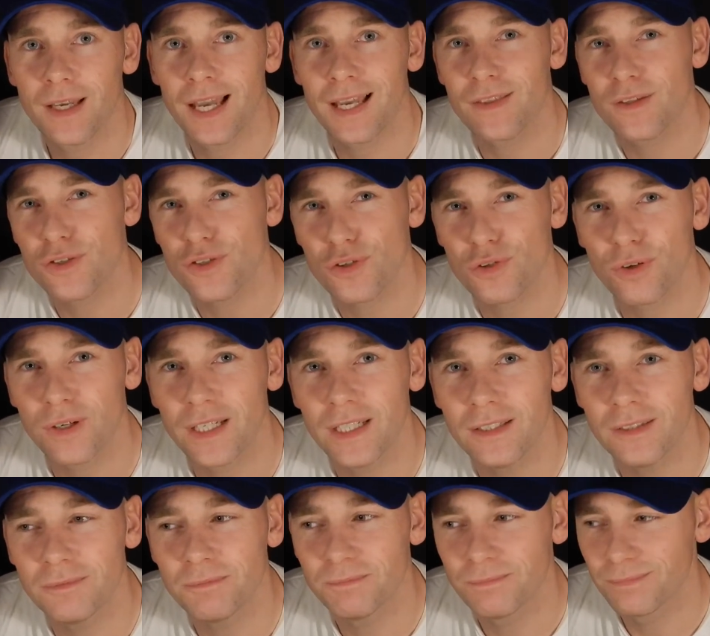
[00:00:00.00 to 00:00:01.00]
And the
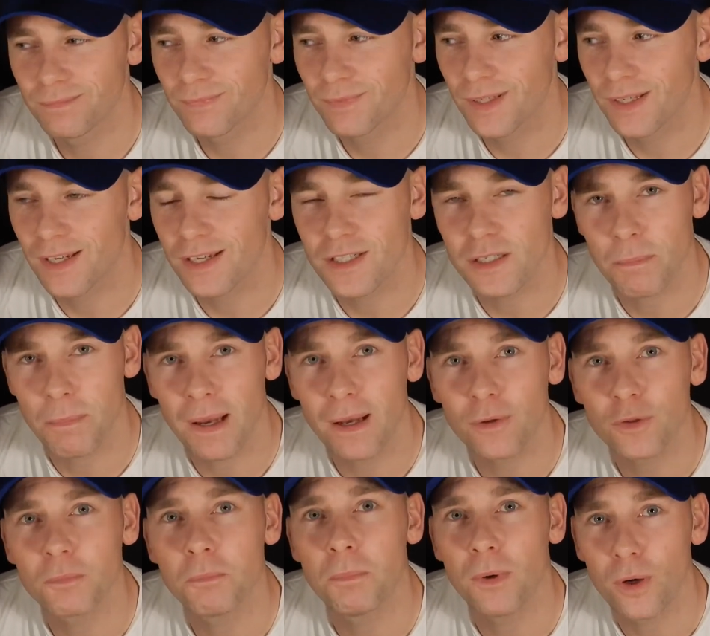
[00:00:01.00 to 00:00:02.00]
screen is
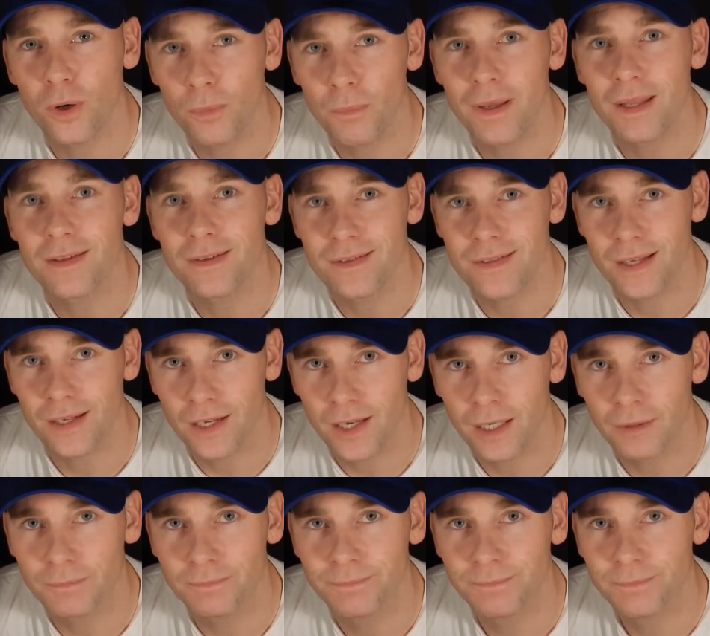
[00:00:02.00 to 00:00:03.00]
about as bottom end as they
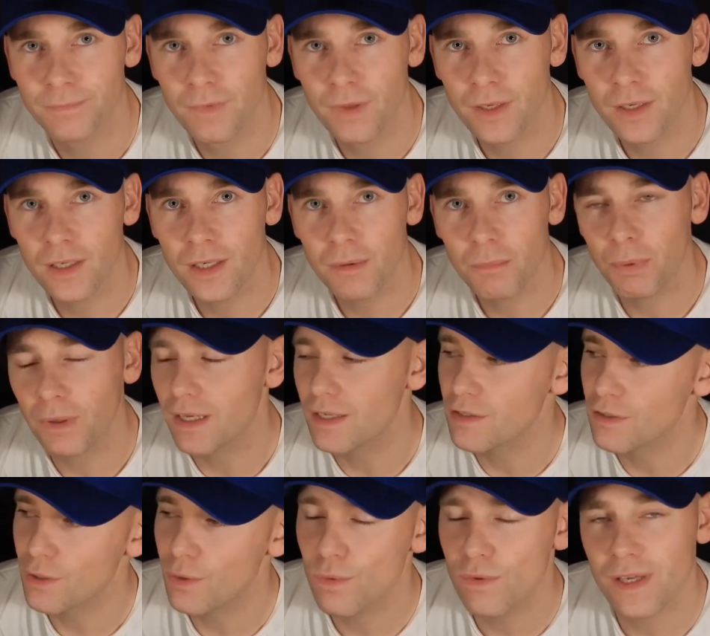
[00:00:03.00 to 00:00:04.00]
come. But
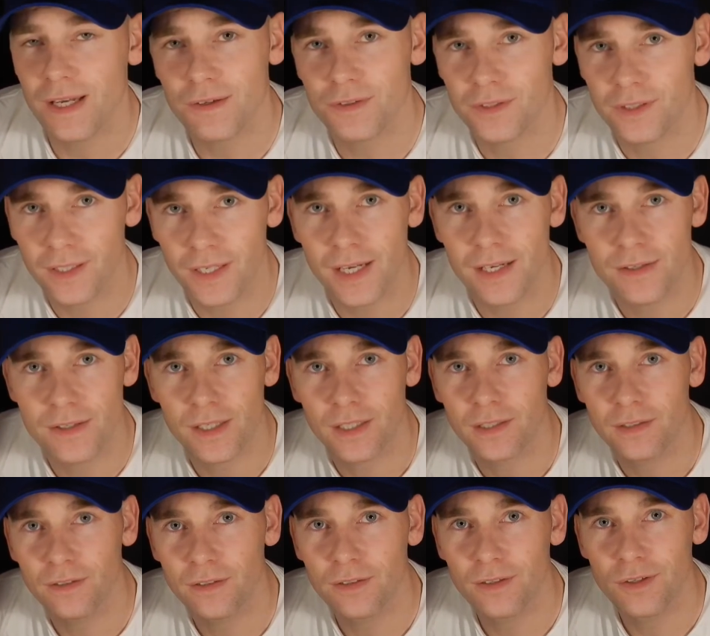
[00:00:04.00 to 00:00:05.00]
in
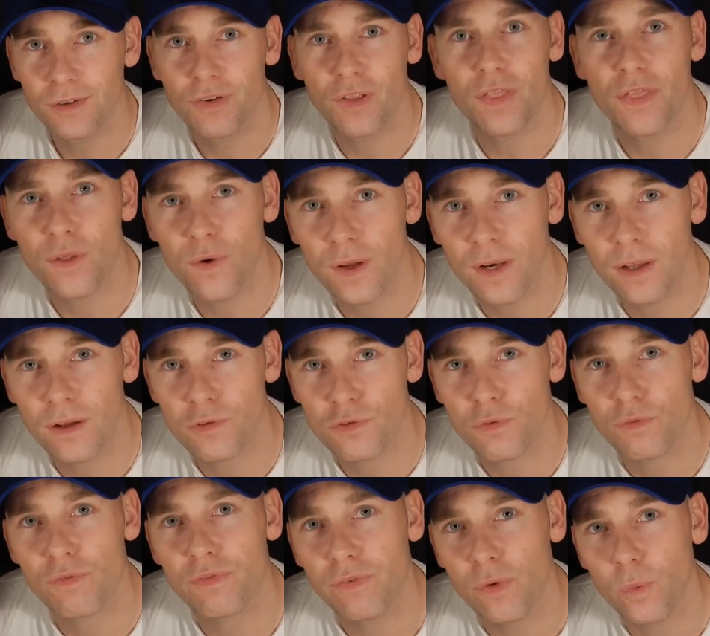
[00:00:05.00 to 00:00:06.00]
2018, for
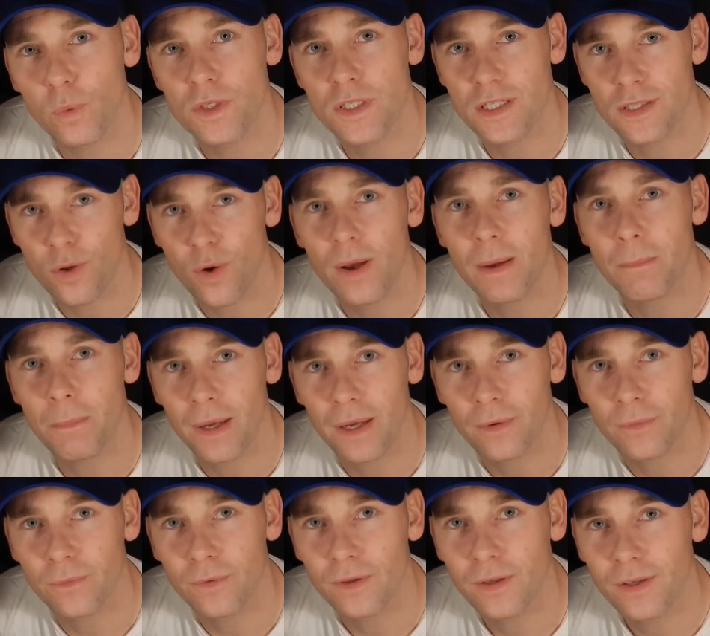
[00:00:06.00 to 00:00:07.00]

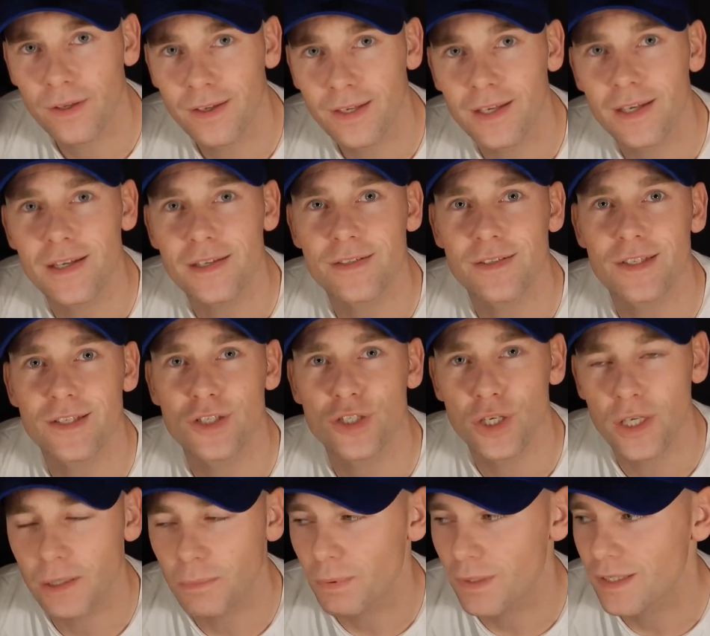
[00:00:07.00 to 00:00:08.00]
£949, it is the
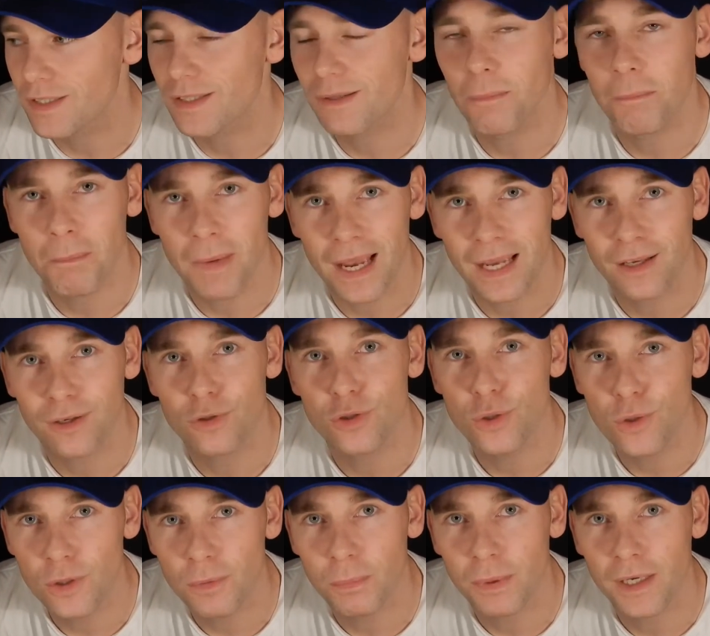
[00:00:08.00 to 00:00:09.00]
cheapest Mac
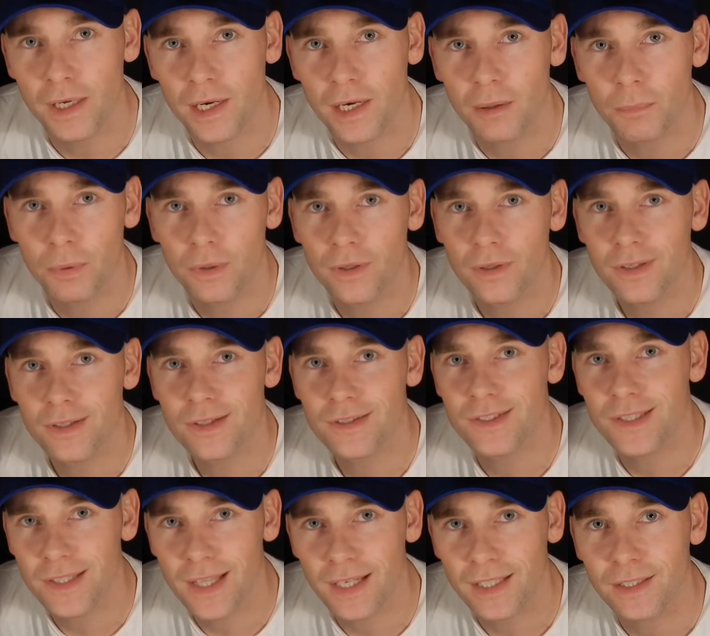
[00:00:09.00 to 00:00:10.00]
you can pick up
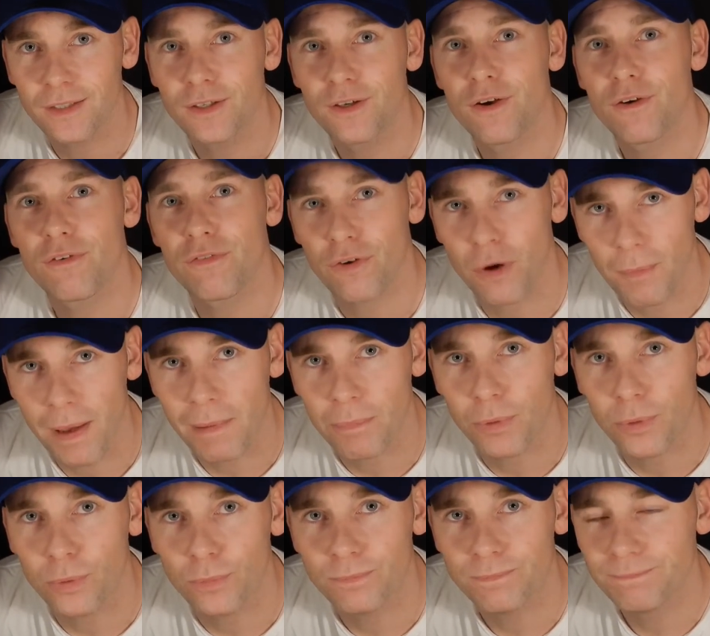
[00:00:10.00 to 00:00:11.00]
to date from
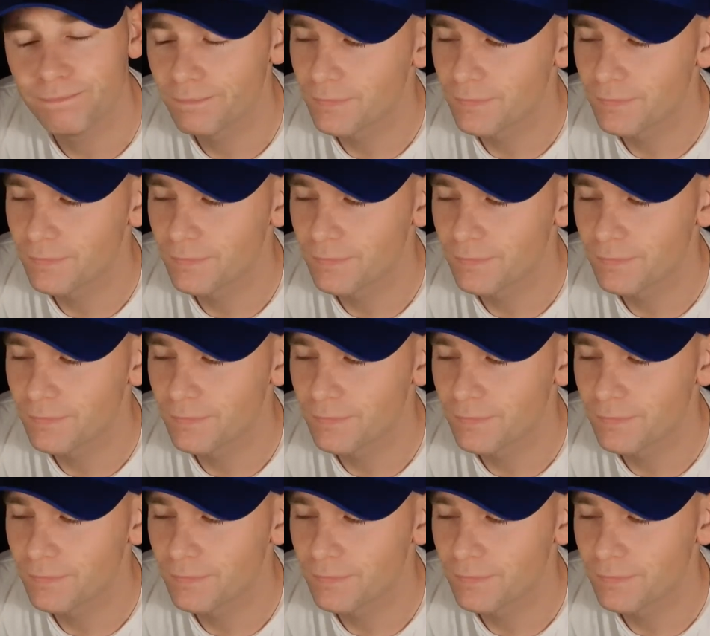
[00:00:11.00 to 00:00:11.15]
Apple.